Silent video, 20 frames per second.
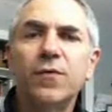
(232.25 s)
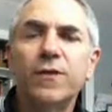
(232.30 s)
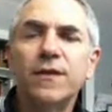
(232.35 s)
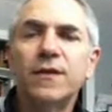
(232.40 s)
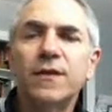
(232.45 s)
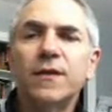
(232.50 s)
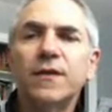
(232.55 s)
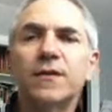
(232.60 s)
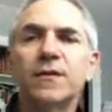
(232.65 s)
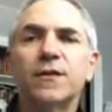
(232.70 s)
we
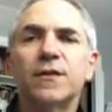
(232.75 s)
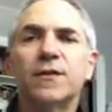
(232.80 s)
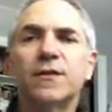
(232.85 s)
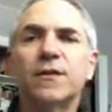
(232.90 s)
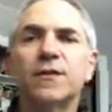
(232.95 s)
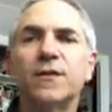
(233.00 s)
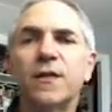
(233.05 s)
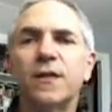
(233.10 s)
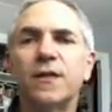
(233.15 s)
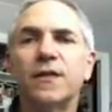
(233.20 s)
did in this
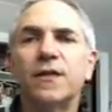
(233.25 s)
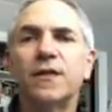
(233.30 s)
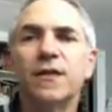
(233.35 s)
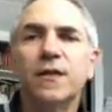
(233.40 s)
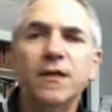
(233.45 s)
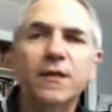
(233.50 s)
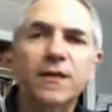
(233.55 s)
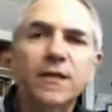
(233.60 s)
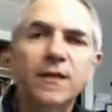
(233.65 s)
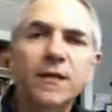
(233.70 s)
study
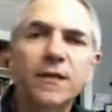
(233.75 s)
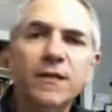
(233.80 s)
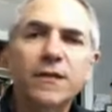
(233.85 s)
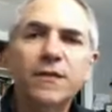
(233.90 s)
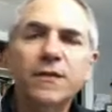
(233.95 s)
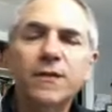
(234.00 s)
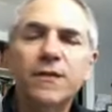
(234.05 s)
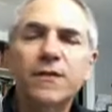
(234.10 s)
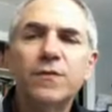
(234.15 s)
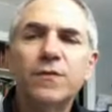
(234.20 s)

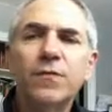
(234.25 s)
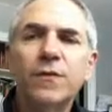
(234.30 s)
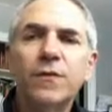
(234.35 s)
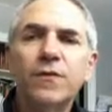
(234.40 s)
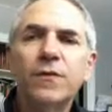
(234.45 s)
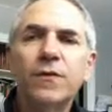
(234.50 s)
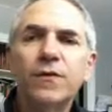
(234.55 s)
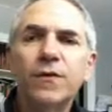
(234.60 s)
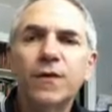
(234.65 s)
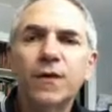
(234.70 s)
is we
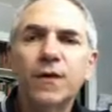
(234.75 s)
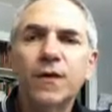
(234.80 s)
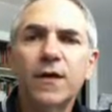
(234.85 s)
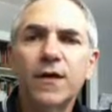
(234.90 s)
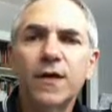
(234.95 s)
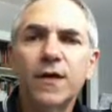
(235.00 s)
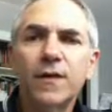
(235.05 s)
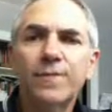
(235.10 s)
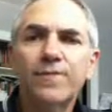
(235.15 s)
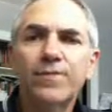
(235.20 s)
took
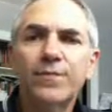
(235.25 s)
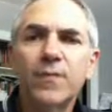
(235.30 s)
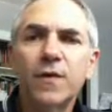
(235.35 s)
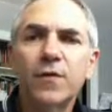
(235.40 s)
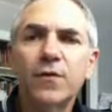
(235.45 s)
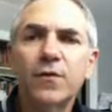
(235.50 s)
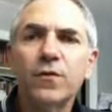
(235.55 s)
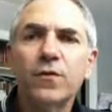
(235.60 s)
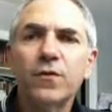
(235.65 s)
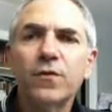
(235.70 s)

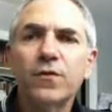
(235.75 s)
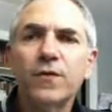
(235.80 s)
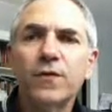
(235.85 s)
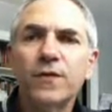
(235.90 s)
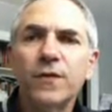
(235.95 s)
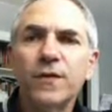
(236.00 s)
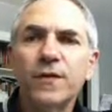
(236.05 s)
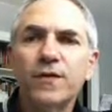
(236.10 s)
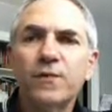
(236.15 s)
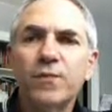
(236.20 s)
earlier
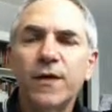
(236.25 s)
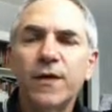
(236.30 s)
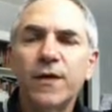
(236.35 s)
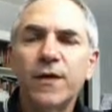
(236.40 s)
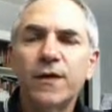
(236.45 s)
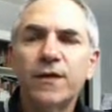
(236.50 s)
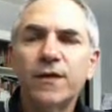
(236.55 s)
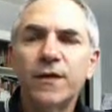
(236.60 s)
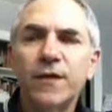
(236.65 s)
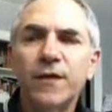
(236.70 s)
studies we had
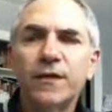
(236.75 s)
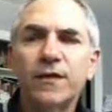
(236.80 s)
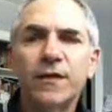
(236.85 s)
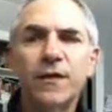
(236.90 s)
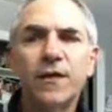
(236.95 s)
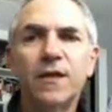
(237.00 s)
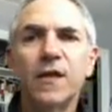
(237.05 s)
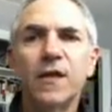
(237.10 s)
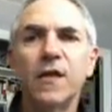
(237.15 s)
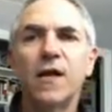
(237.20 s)

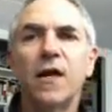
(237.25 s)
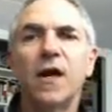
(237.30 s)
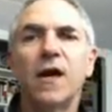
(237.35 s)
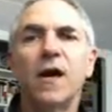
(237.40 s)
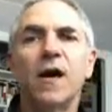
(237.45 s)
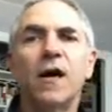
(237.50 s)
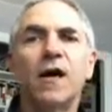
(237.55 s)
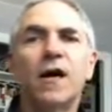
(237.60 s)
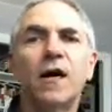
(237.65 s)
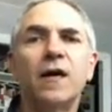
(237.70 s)
conducted
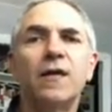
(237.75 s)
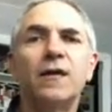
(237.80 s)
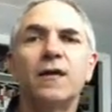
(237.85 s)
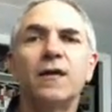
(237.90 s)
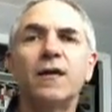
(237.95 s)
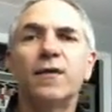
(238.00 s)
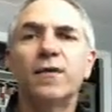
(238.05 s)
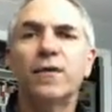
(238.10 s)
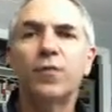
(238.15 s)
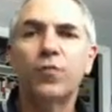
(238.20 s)
on
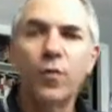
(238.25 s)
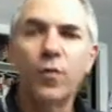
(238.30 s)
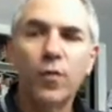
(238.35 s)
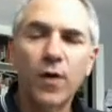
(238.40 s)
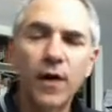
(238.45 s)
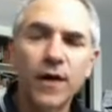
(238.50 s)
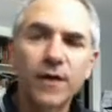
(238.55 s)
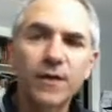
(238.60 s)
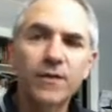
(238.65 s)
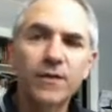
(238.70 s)
the
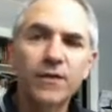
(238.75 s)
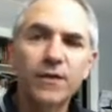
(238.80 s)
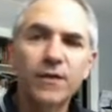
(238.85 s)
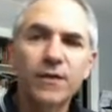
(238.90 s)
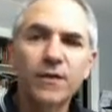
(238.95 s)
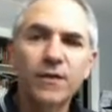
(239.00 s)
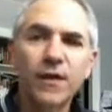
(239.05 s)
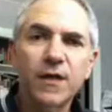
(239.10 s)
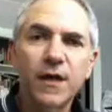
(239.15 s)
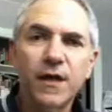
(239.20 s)
Rwandan
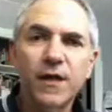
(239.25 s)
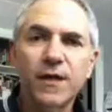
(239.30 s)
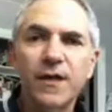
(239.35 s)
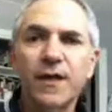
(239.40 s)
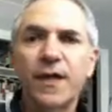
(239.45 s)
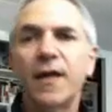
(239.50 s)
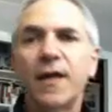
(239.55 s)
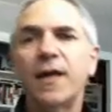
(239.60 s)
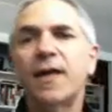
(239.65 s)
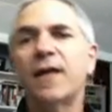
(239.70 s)
genocide
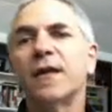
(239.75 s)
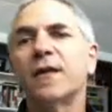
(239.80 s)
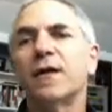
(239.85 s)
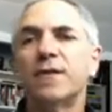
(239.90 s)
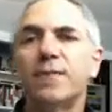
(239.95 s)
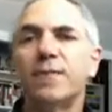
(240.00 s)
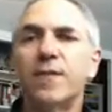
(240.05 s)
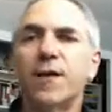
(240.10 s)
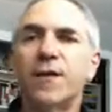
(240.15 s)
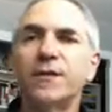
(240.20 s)
and
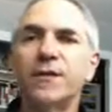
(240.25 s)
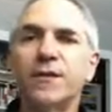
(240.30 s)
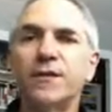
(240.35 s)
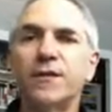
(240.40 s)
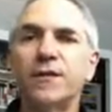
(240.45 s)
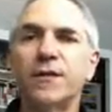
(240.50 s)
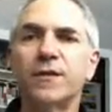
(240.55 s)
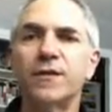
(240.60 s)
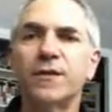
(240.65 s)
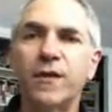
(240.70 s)
on the Bosnian
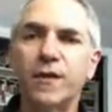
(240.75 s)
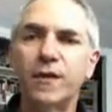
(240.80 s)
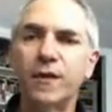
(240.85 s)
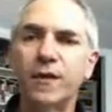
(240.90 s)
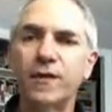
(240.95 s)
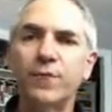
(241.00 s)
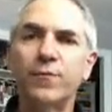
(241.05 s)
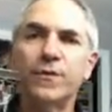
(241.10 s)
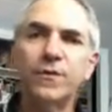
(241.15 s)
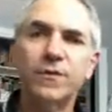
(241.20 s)
genocide,
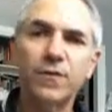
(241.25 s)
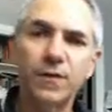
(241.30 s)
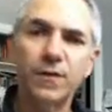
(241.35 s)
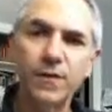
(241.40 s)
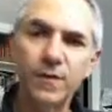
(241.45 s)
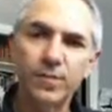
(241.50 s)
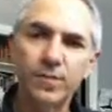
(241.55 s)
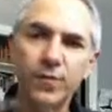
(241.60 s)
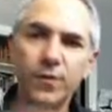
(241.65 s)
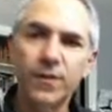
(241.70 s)
and then we
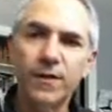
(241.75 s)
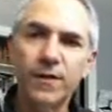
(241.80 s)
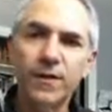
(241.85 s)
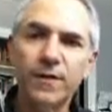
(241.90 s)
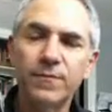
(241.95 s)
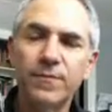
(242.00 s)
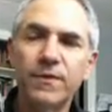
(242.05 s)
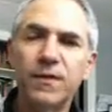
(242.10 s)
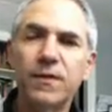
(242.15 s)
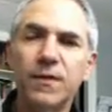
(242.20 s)
started putting
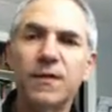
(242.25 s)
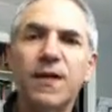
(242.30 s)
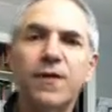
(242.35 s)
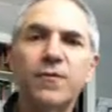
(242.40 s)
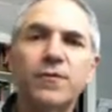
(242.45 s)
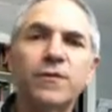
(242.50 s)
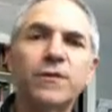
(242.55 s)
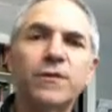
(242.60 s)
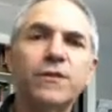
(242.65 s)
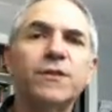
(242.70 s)
them
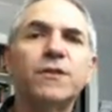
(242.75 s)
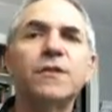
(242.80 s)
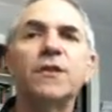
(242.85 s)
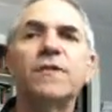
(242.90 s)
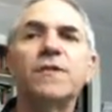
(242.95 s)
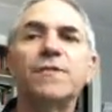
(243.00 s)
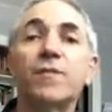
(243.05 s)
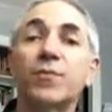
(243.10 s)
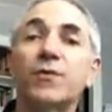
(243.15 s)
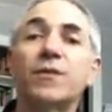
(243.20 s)
together to
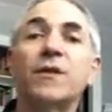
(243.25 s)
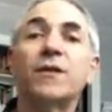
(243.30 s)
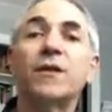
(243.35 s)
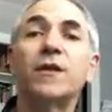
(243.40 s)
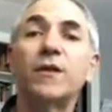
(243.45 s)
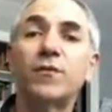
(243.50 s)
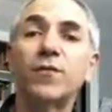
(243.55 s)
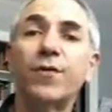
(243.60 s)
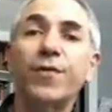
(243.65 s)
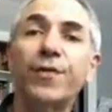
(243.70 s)
see if a
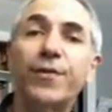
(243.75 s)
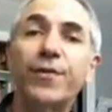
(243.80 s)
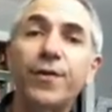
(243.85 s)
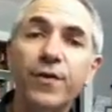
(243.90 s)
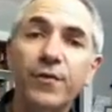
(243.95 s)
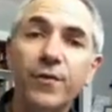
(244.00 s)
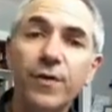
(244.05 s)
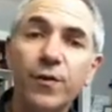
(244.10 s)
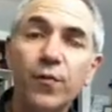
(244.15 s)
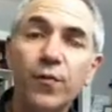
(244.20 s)
particular
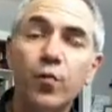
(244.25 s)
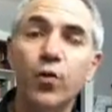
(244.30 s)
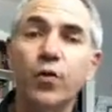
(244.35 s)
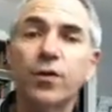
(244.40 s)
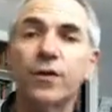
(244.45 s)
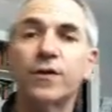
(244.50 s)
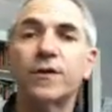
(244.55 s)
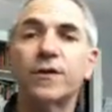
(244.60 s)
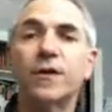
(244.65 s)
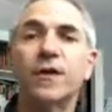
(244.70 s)
theory
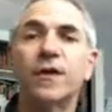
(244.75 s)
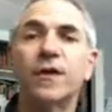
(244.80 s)
worked